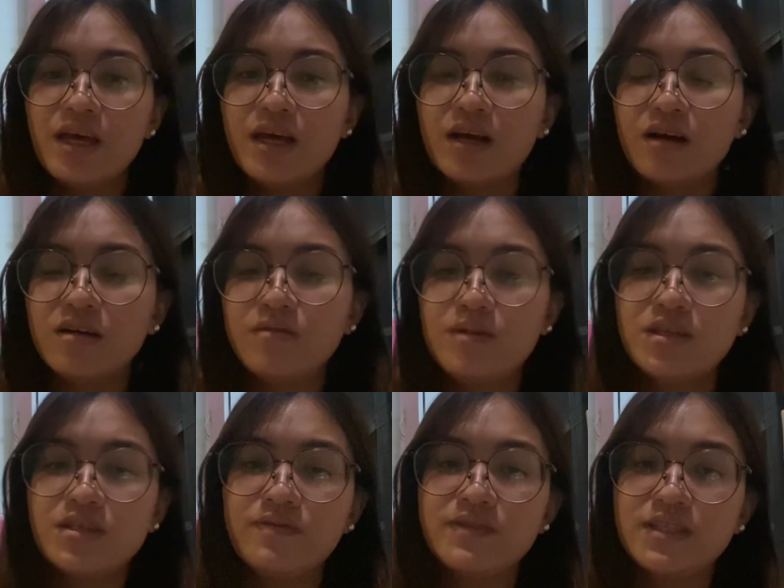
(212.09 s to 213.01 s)

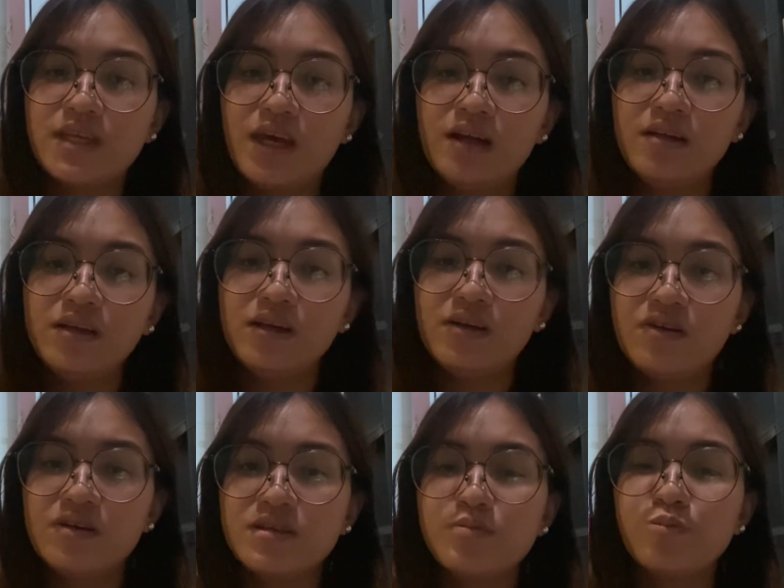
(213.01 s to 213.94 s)
economies of scale,
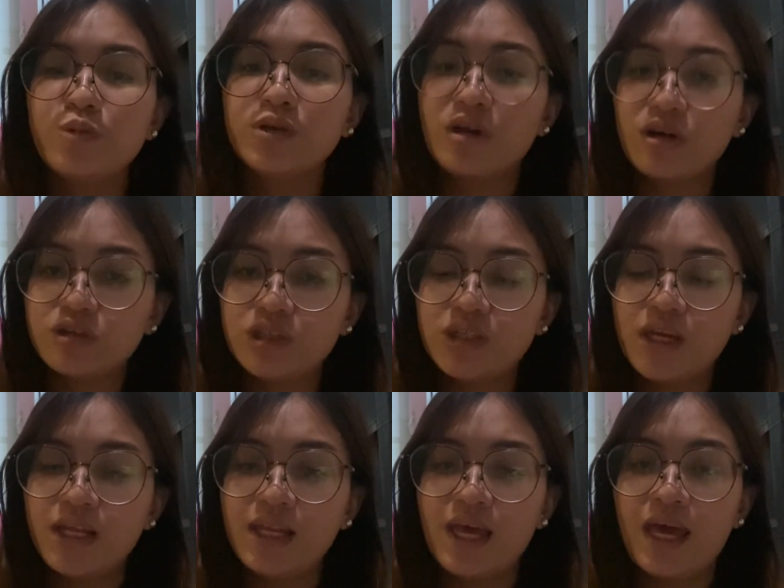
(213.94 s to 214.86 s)
increased
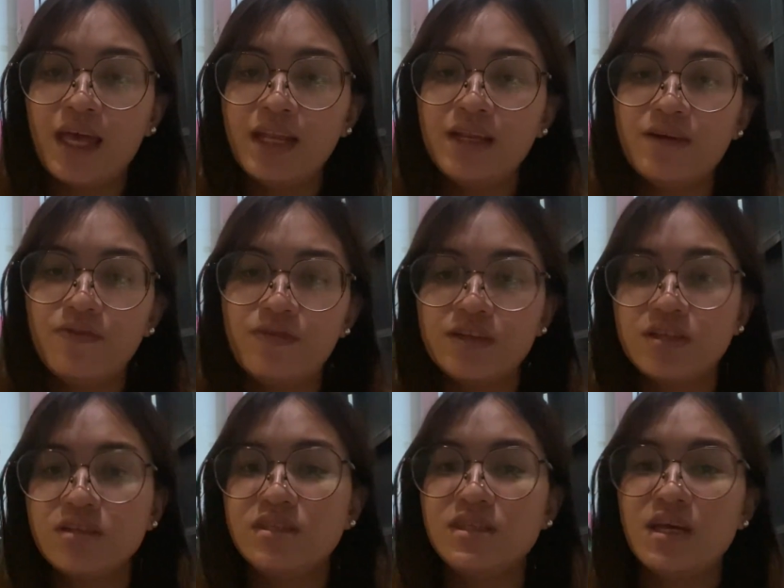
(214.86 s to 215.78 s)
production and
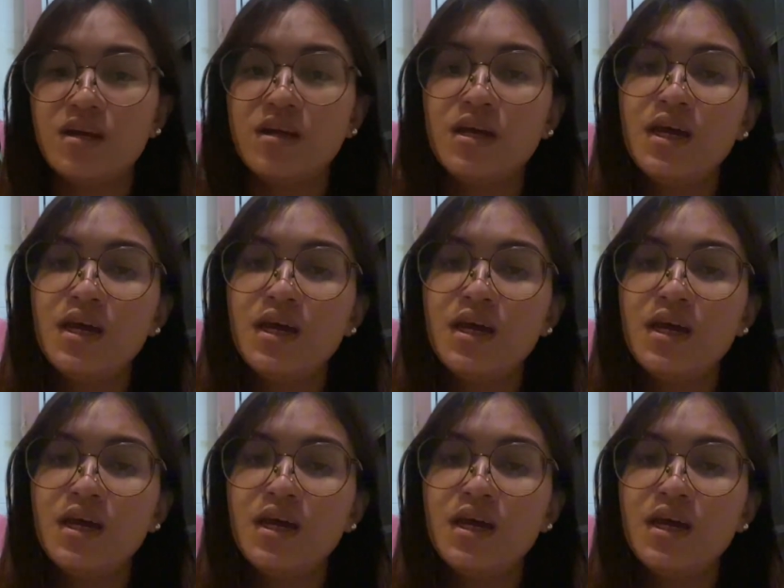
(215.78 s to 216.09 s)
efficiency,